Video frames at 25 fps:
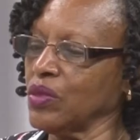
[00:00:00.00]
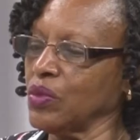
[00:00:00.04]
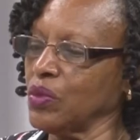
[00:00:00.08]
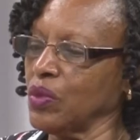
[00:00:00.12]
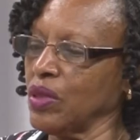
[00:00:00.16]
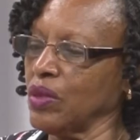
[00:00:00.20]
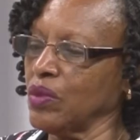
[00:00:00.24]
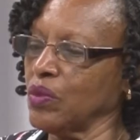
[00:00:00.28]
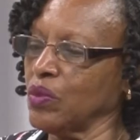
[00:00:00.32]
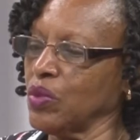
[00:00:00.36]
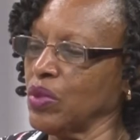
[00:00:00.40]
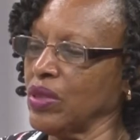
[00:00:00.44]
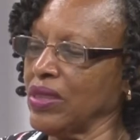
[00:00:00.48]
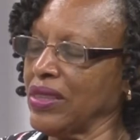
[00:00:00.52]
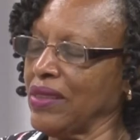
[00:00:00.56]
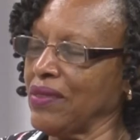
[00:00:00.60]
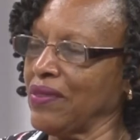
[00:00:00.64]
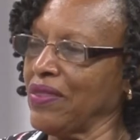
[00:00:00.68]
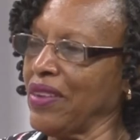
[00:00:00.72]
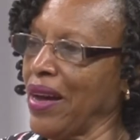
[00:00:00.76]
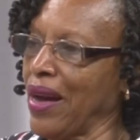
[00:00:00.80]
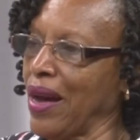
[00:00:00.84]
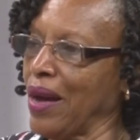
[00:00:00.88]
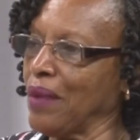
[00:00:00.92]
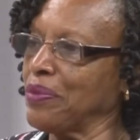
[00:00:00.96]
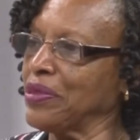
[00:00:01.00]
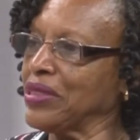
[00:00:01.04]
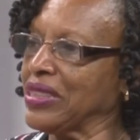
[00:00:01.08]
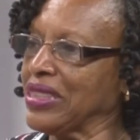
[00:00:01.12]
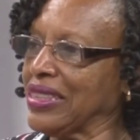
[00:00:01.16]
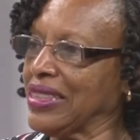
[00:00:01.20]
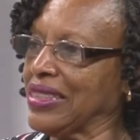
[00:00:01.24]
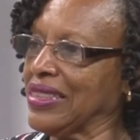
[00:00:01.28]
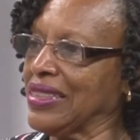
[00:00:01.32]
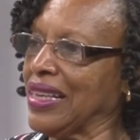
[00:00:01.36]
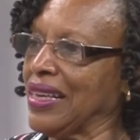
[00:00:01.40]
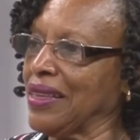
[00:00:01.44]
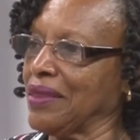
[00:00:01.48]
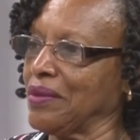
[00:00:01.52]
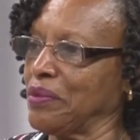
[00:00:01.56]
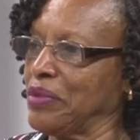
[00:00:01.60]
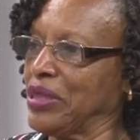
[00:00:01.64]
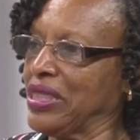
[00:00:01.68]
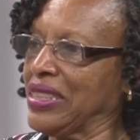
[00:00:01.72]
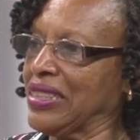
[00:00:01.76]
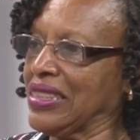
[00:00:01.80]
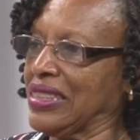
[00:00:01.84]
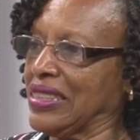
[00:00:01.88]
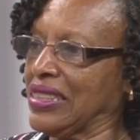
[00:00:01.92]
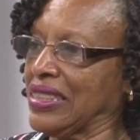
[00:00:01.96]
what would have happened in that
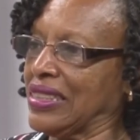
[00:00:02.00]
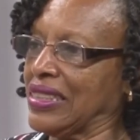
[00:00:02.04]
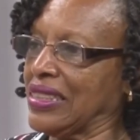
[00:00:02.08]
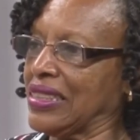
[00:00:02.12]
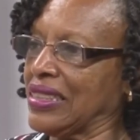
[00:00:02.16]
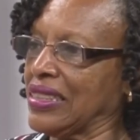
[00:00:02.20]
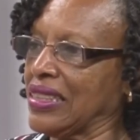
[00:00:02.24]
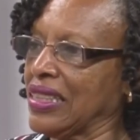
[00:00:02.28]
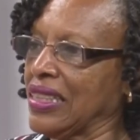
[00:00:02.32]
business?